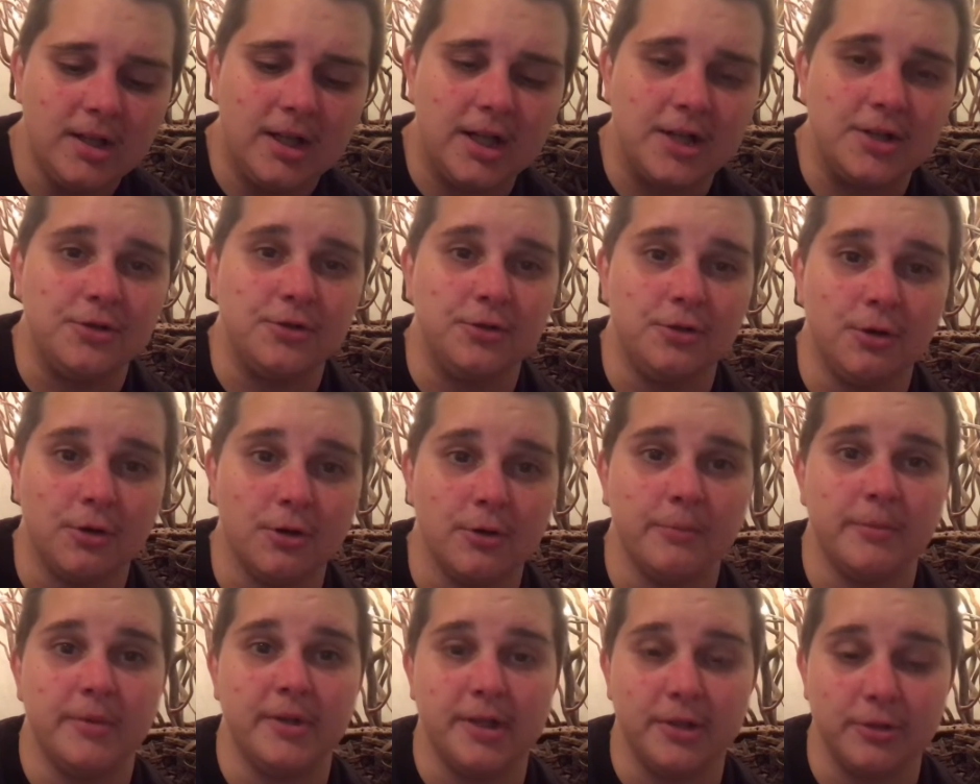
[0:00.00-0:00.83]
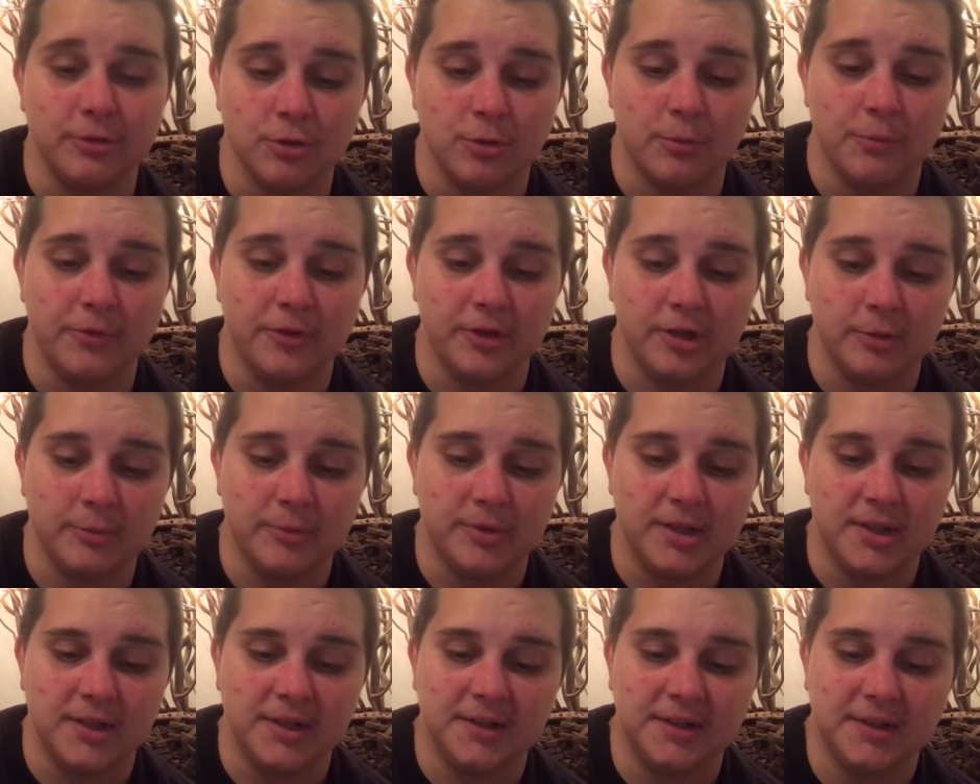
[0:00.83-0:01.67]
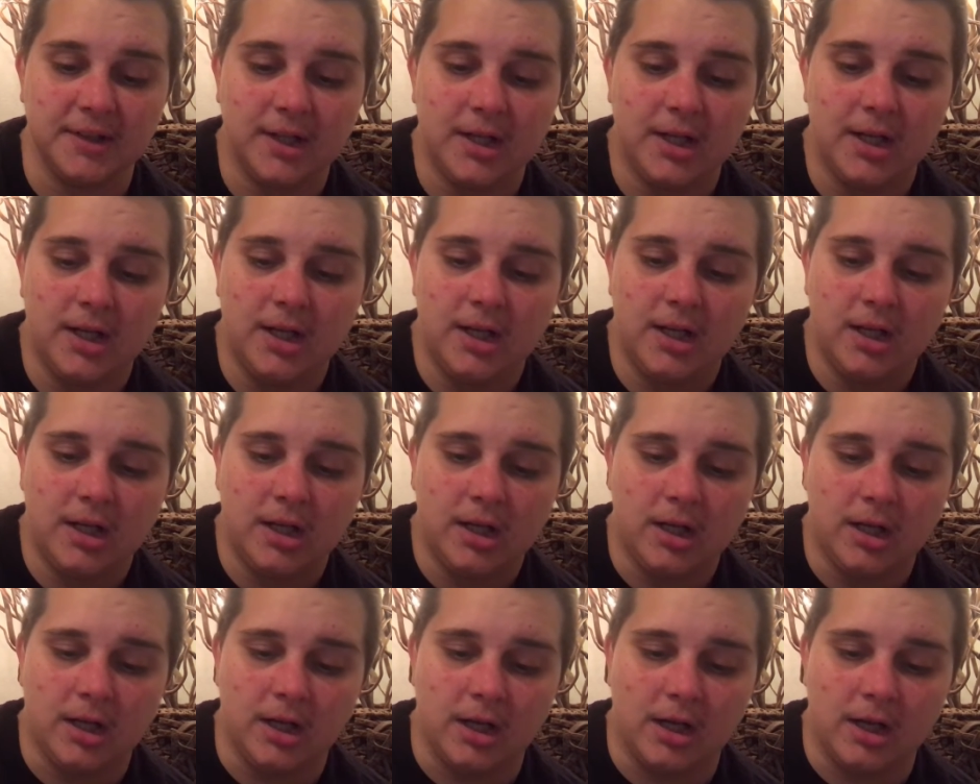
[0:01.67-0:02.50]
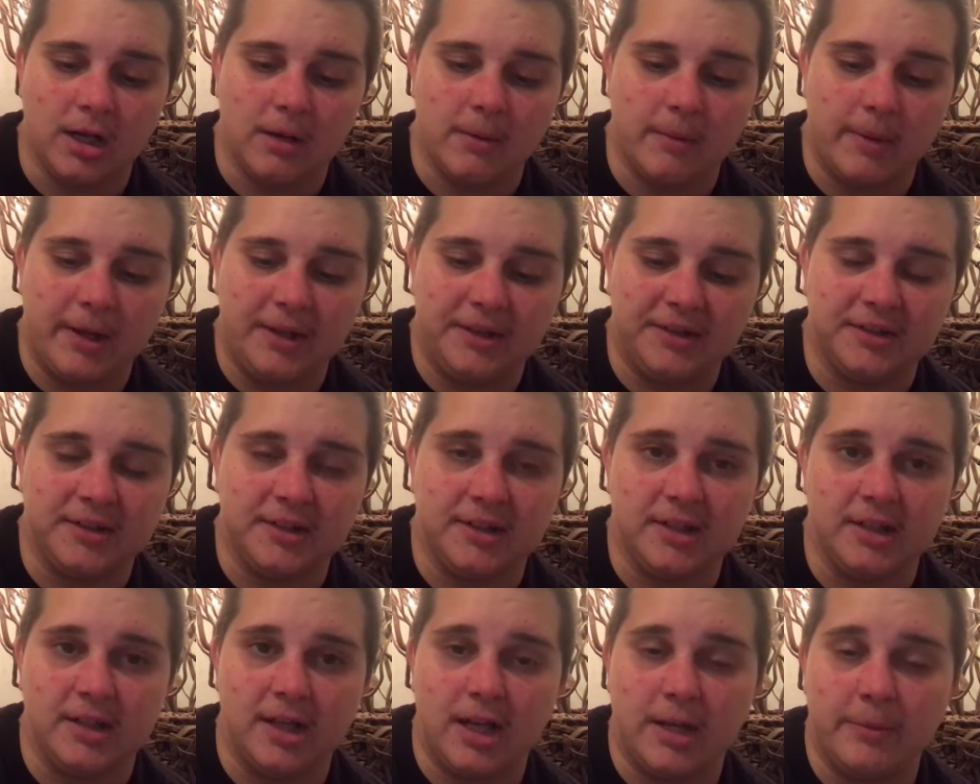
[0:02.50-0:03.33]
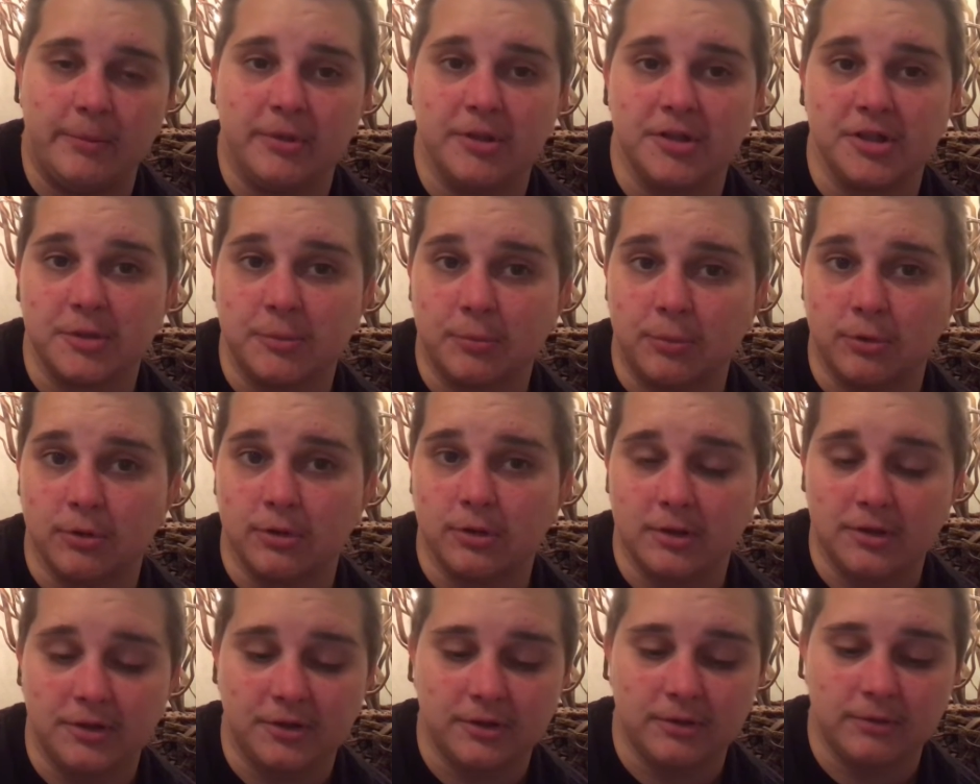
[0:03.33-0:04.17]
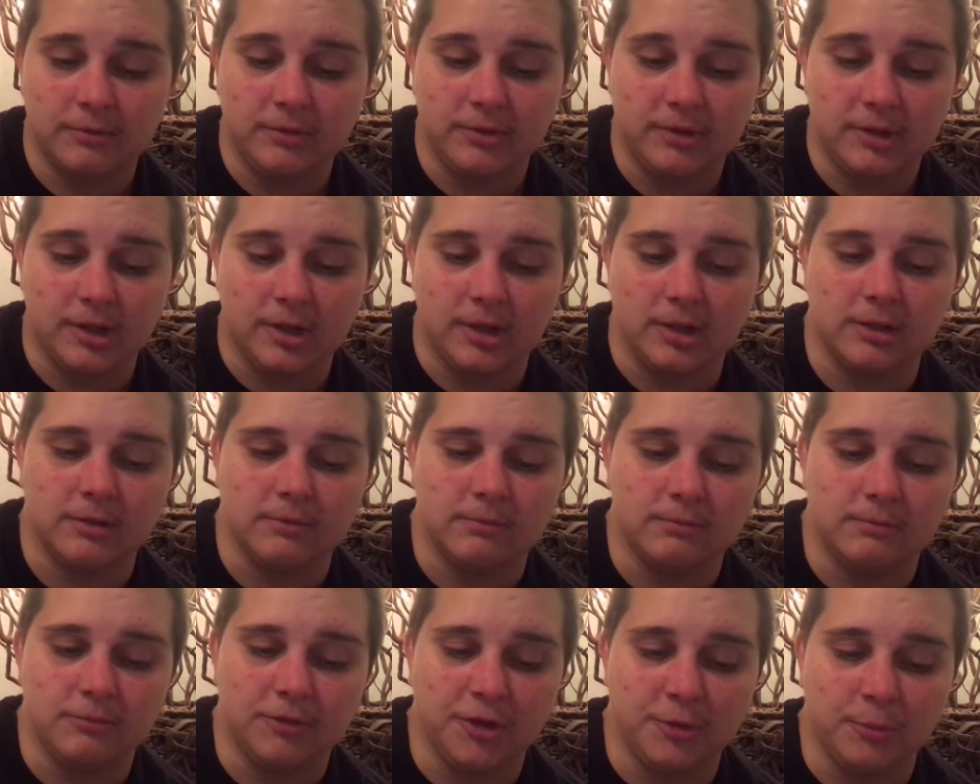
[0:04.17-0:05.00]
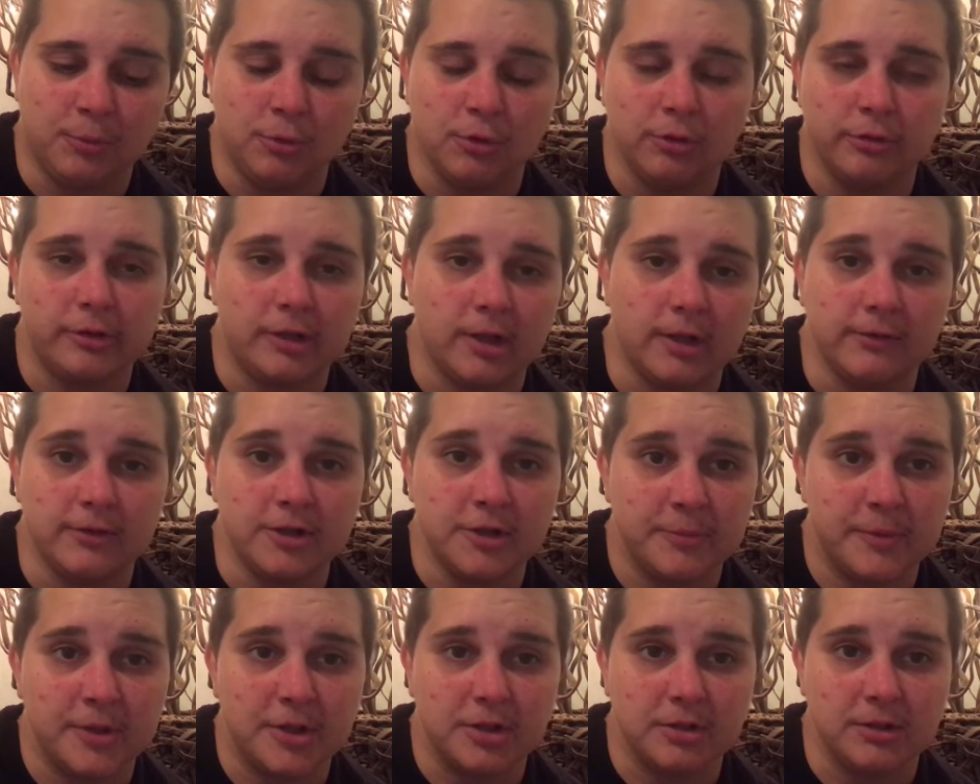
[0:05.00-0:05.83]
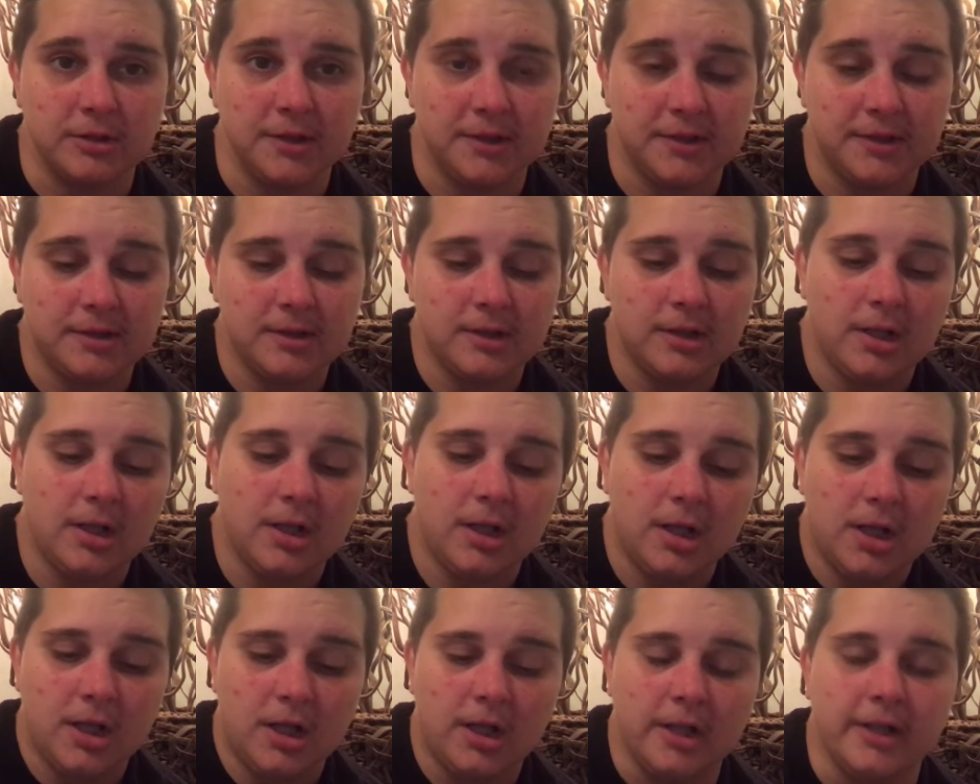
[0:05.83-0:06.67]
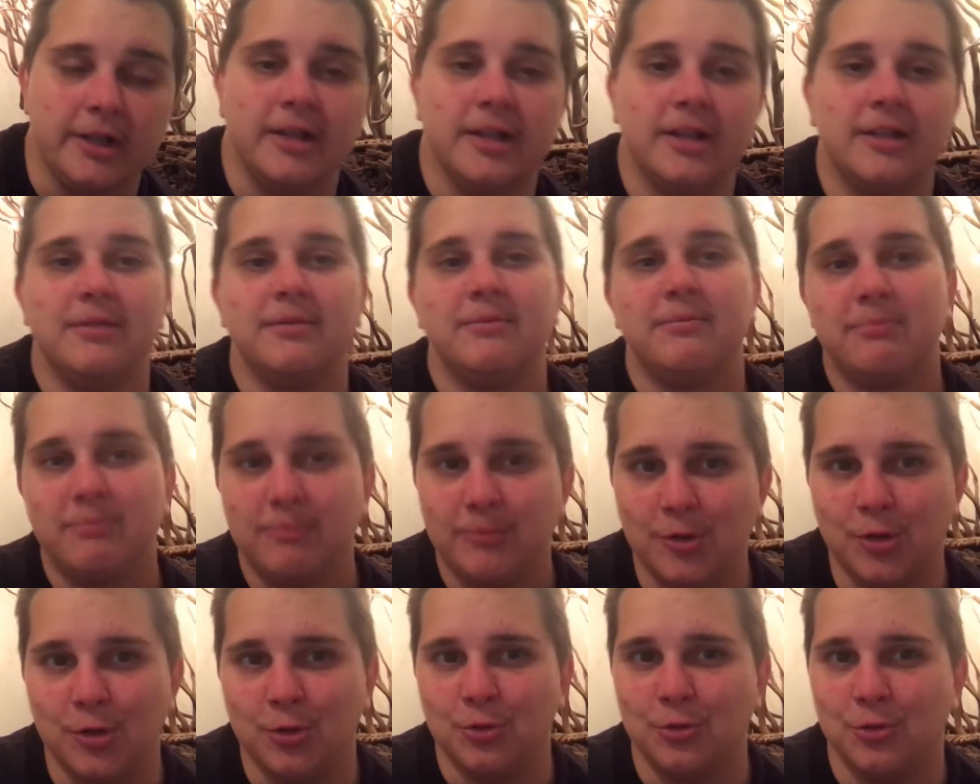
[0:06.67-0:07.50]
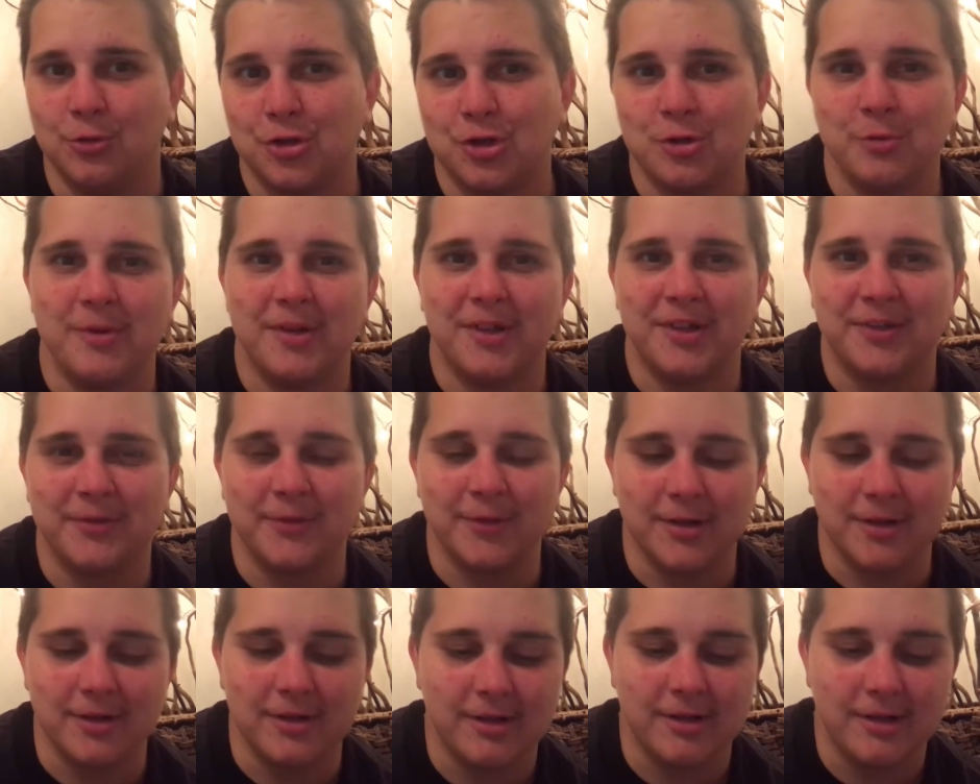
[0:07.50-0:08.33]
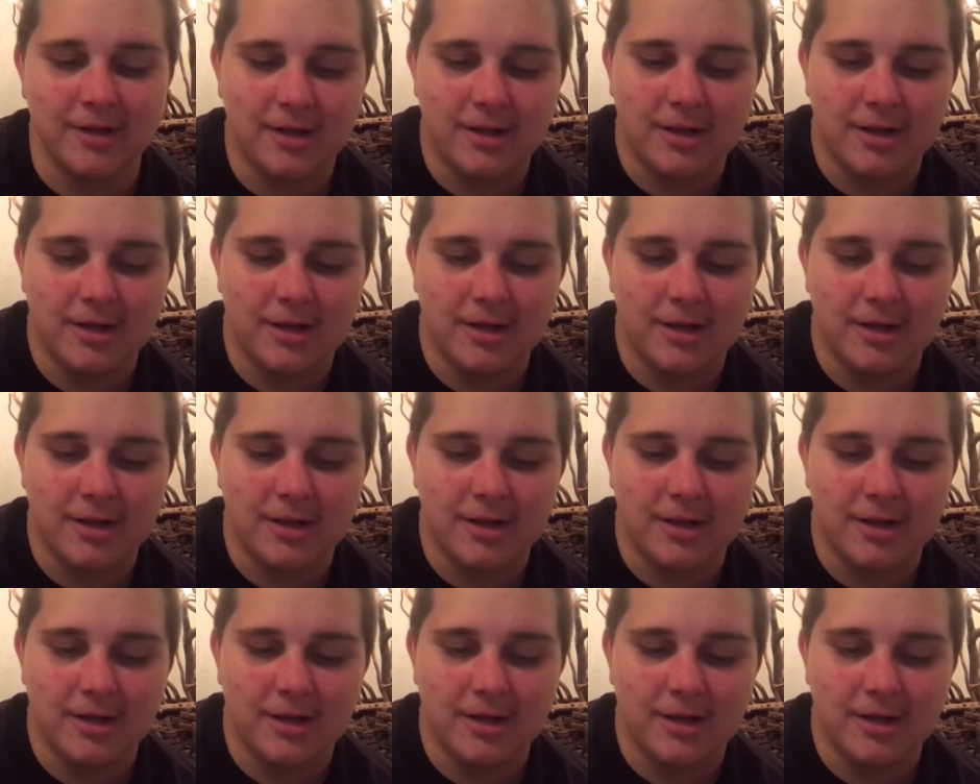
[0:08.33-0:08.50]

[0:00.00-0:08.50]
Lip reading: I do go to many group therapies. I see a peer support recovery specialist. Again, Google's your best friend.